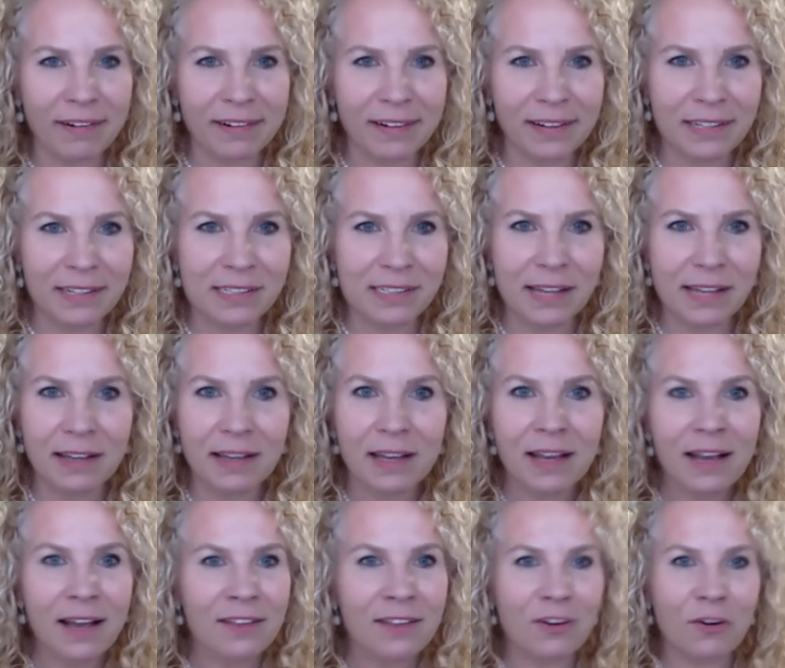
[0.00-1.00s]
And he's like,
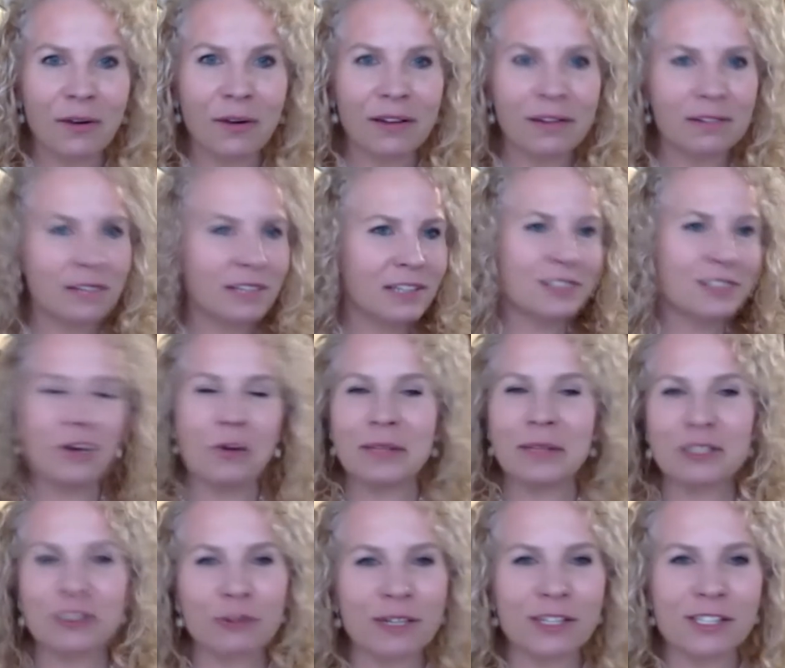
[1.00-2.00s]
They're going, No, we
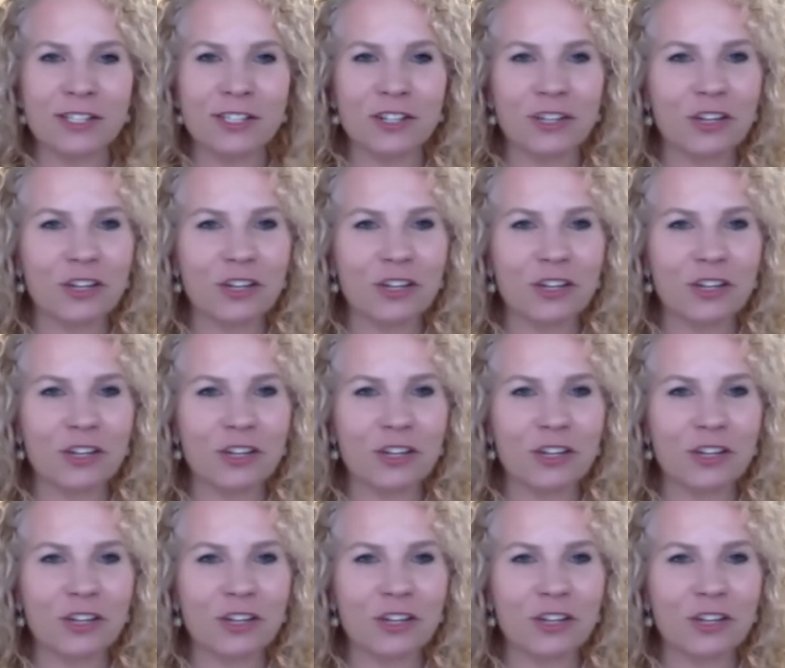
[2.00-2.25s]
trust you.